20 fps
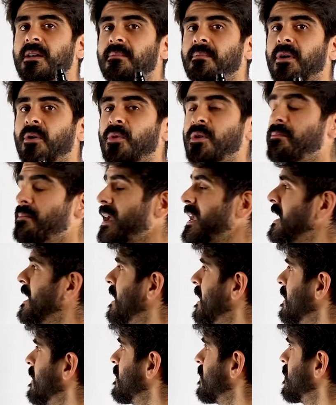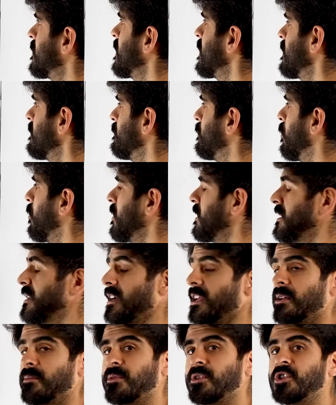But we may hit a sticking point,
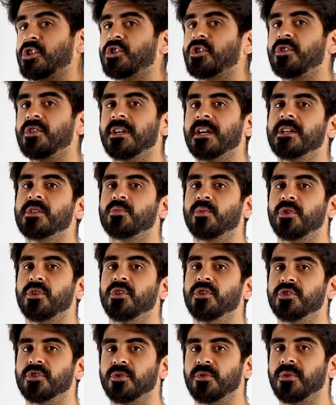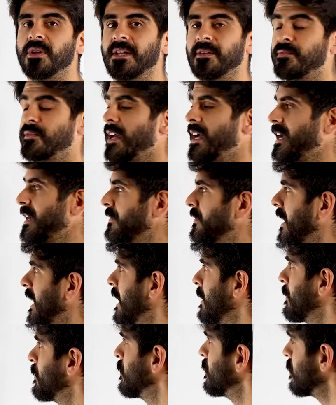and I'm going to show you guys what you do if that ever
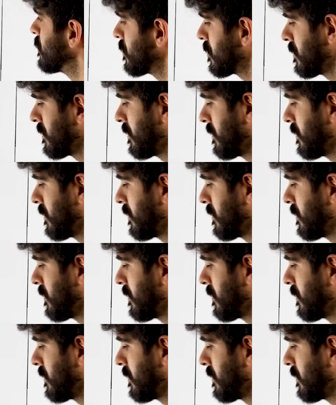happens.